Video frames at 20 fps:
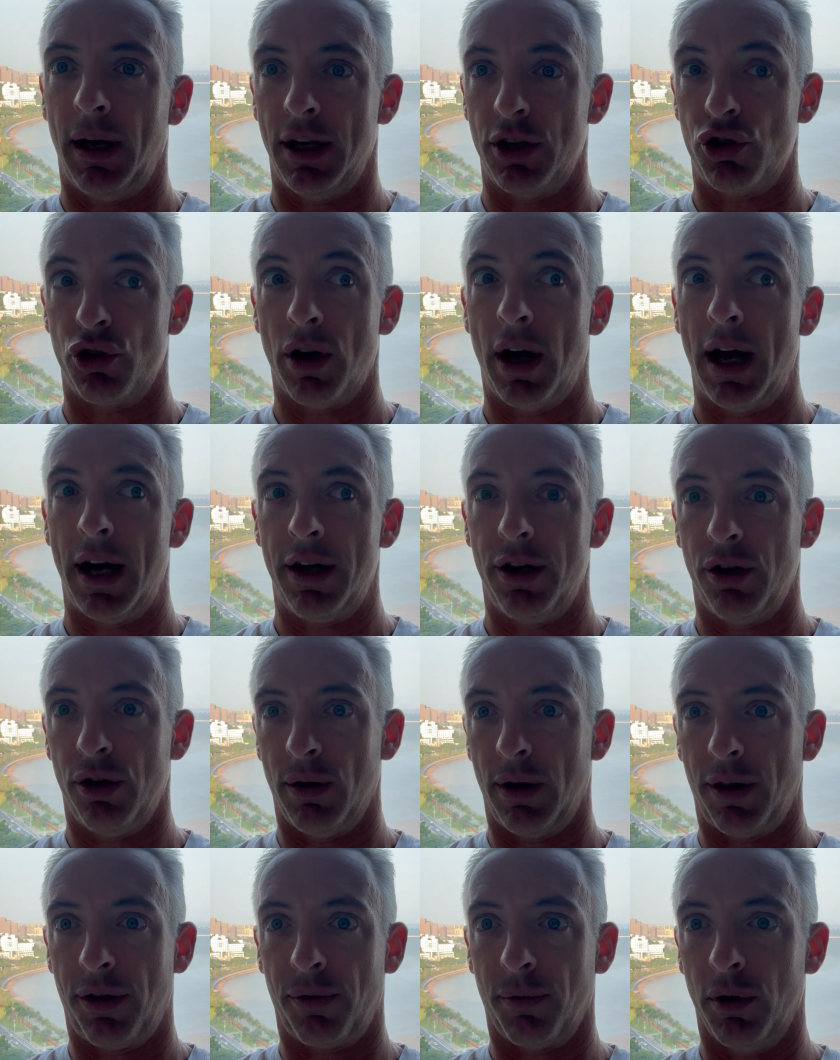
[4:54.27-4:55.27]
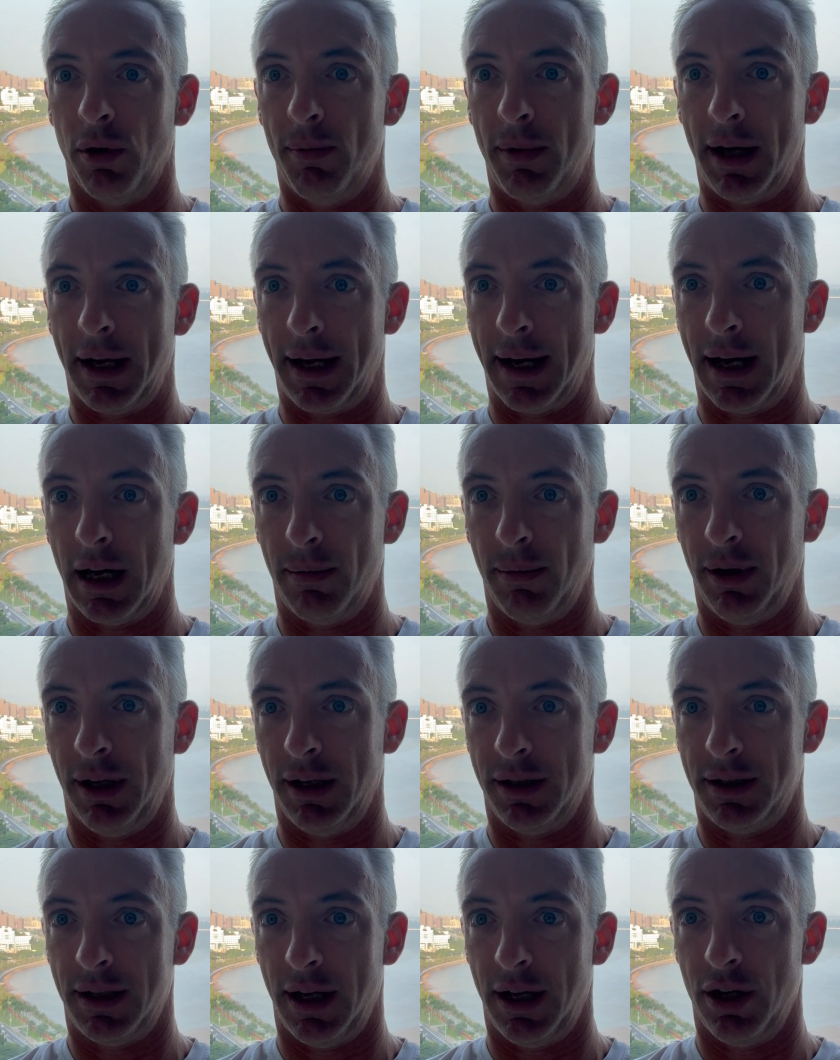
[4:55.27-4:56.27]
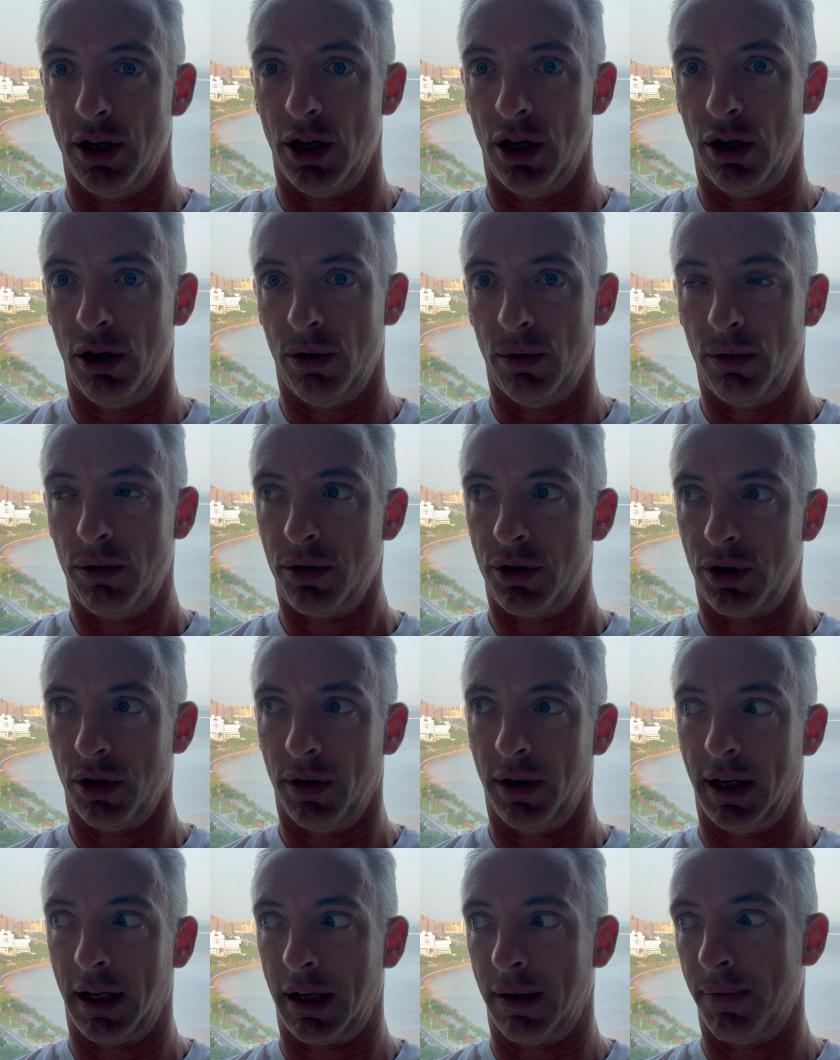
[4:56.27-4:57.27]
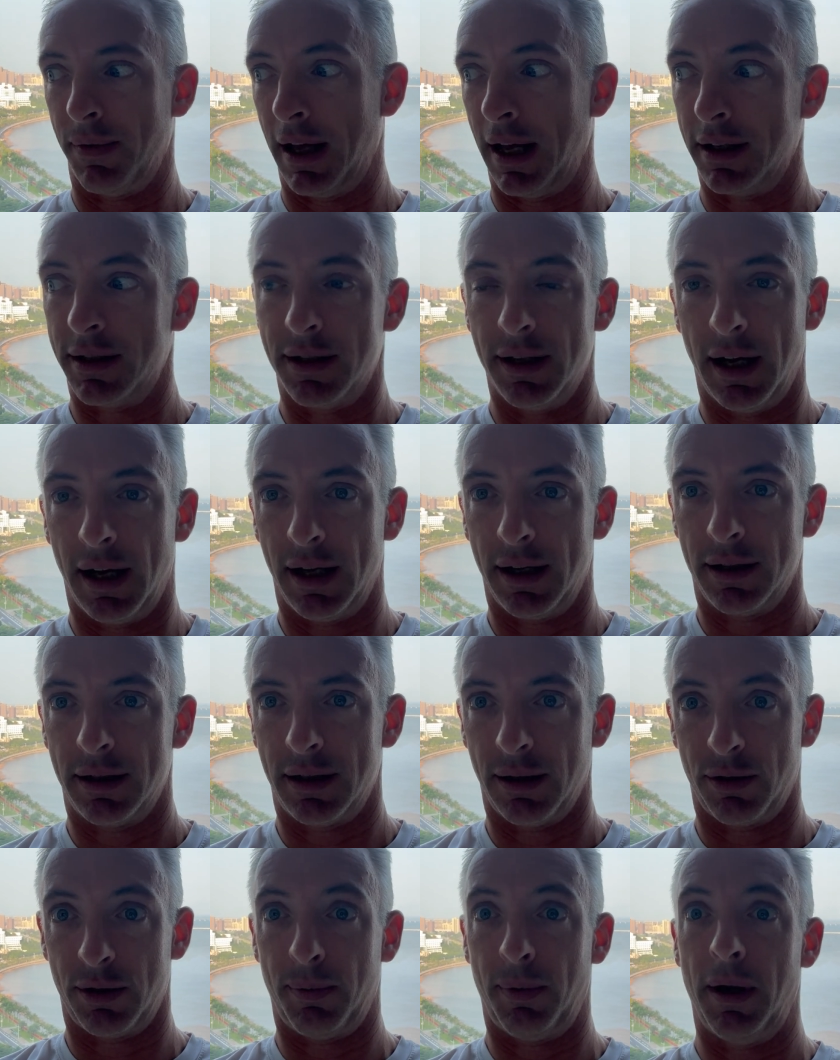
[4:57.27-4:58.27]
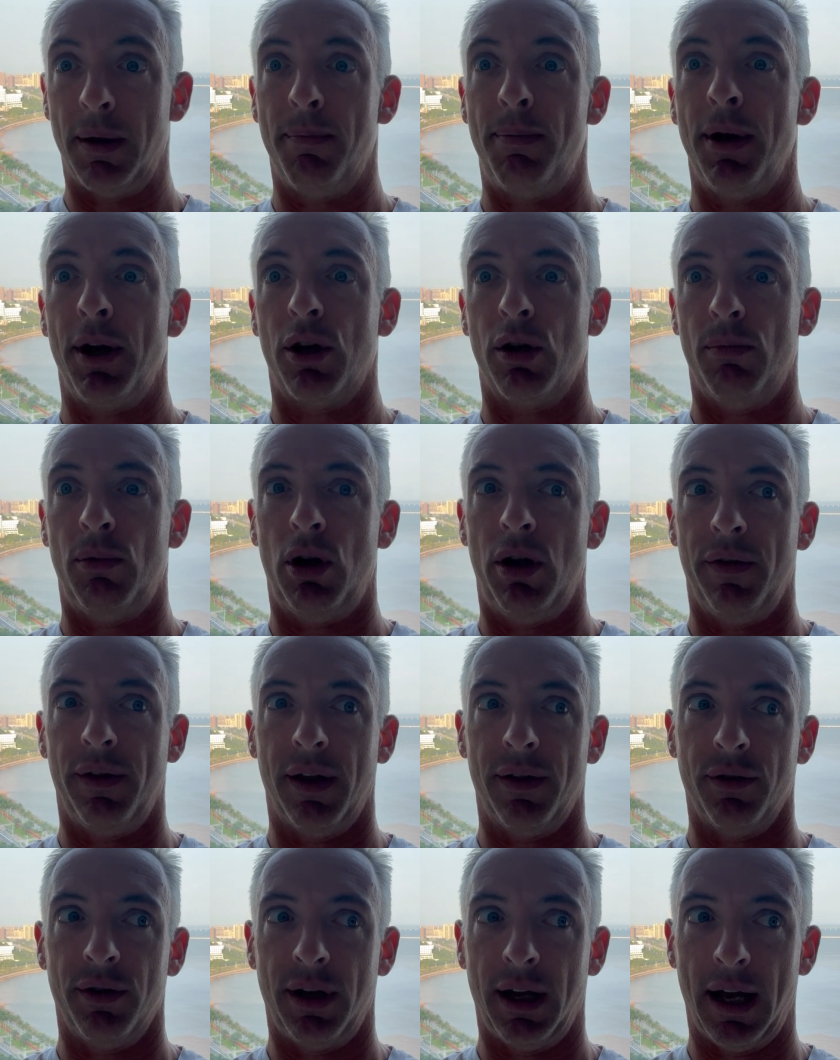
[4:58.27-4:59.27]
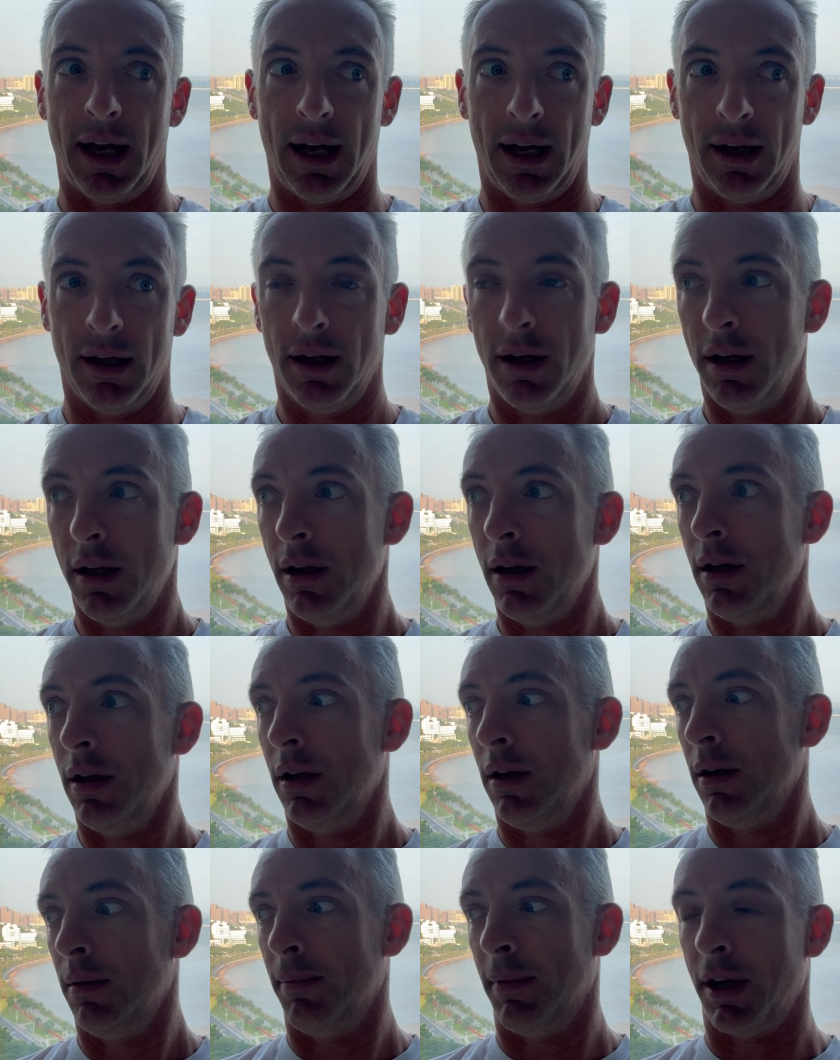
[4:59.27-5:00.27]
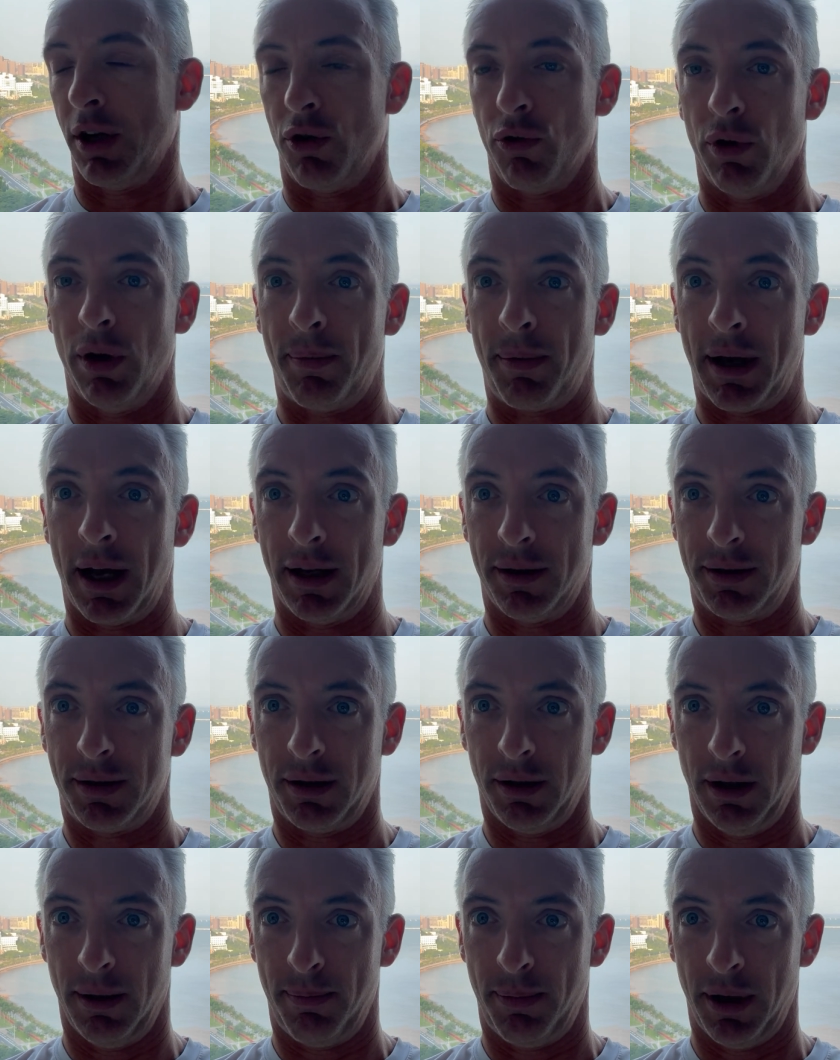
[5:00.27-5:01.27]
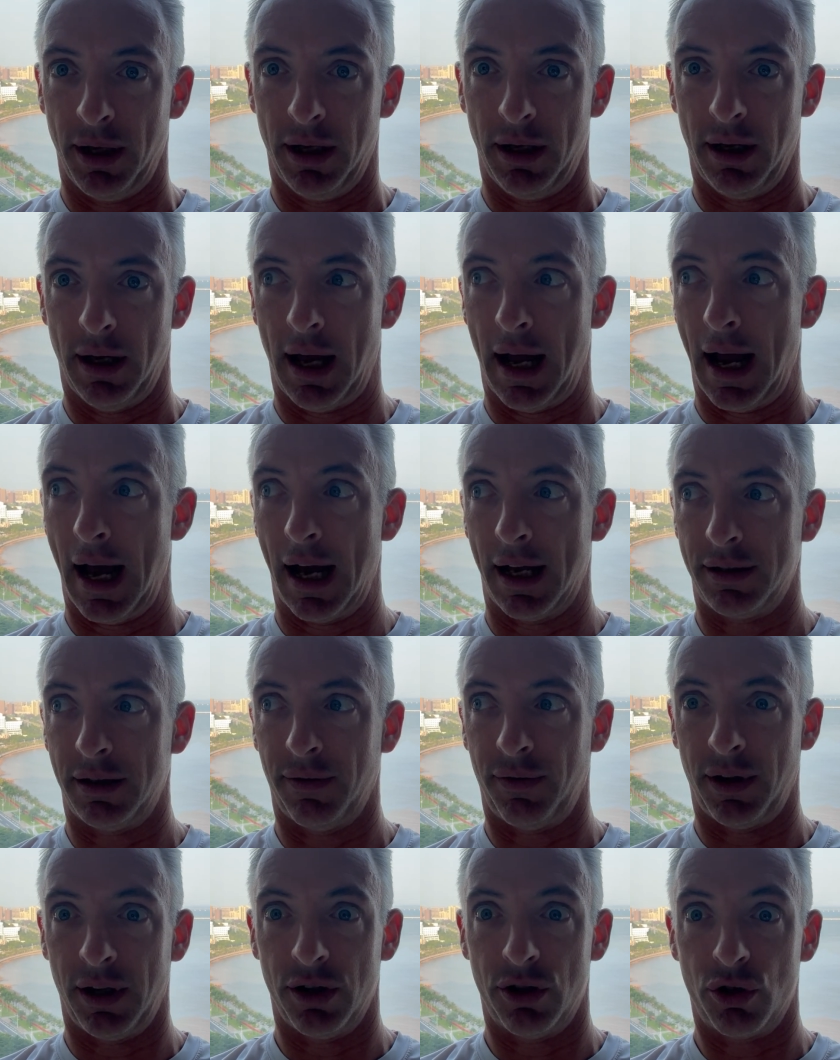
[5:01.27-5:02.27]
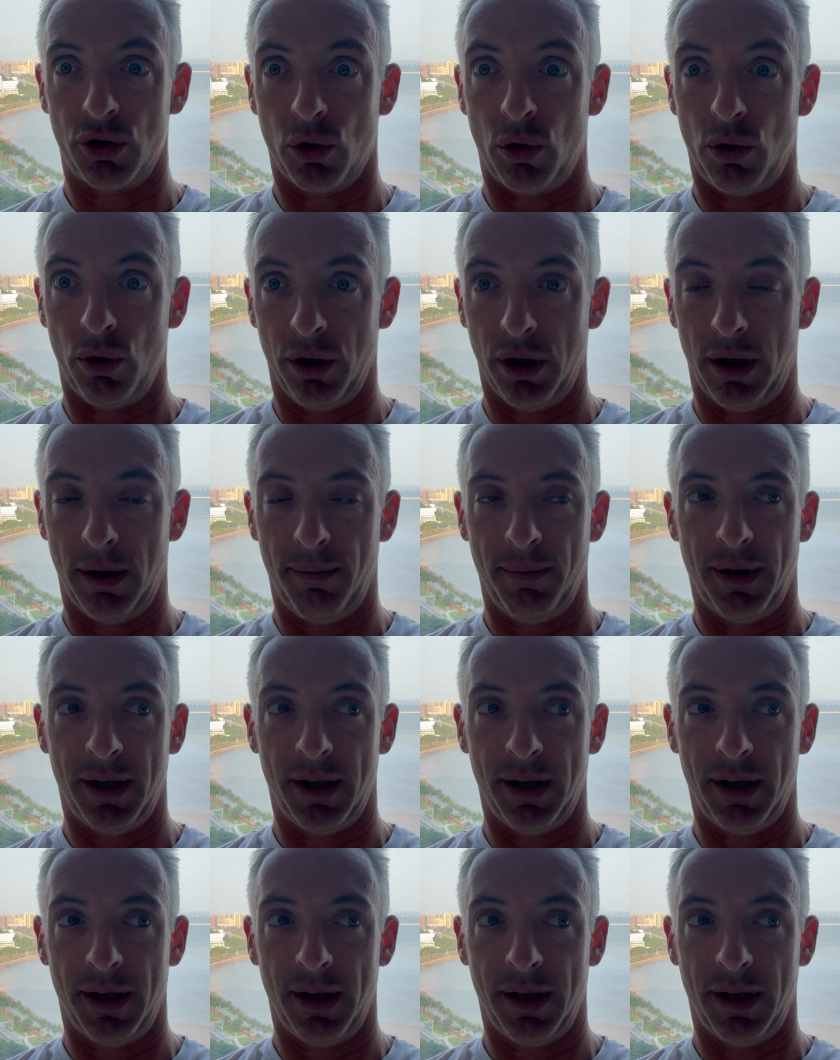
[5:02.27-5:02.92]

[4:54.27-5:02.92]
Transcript: I try to. I throw money at them and they say no. So that's nice. I was playing pickleball the other day my grip kept slipping. I asked if they sold them.